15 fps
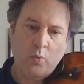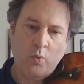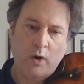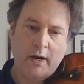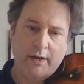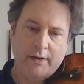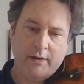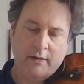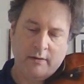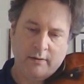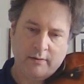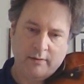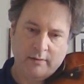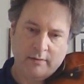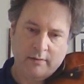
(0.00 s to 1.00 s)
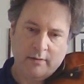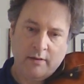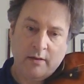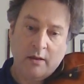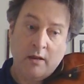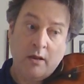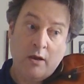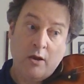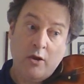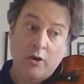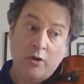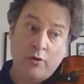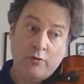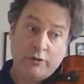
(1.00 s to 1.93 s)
1, low